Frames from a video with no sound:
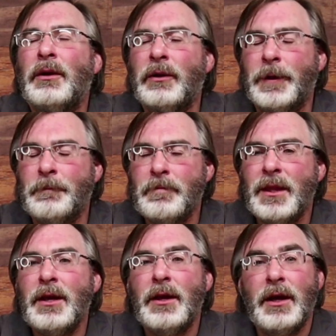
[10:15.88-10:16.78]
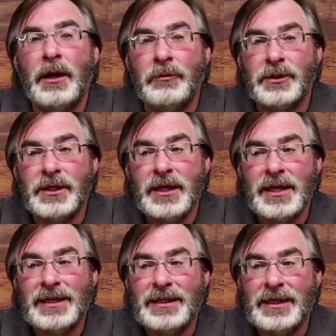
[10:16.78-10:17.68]
All right, I will say
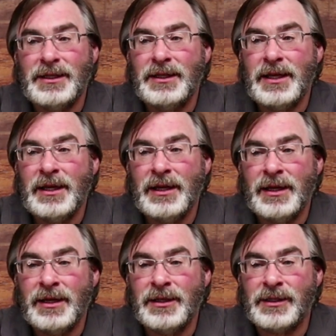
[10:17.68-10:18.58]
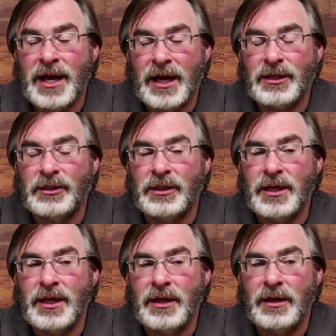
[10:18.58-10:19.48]
the intensity is
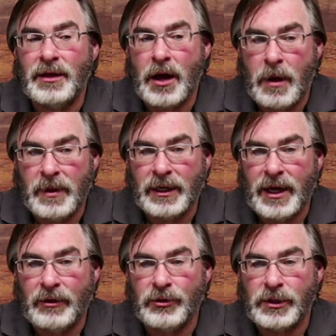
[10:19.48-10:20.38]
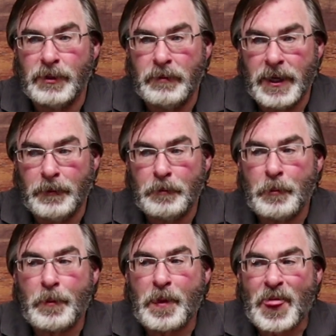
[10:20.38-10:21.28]
actually calming down just a bit
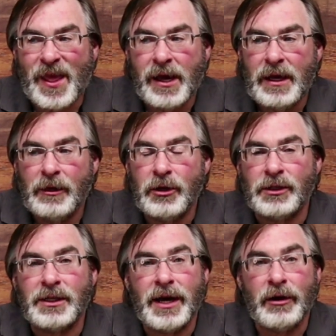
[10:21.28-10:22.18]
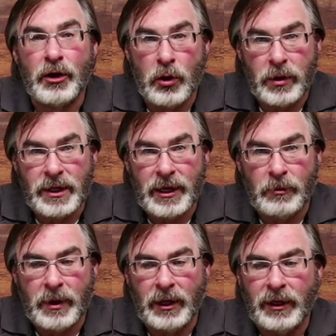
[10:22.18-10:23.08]
because it's kind of going down
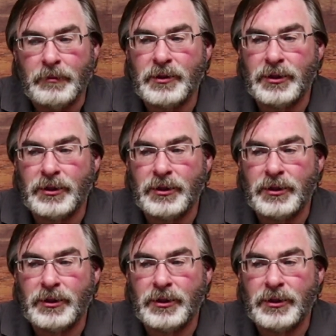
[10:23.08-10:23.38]
on my lips.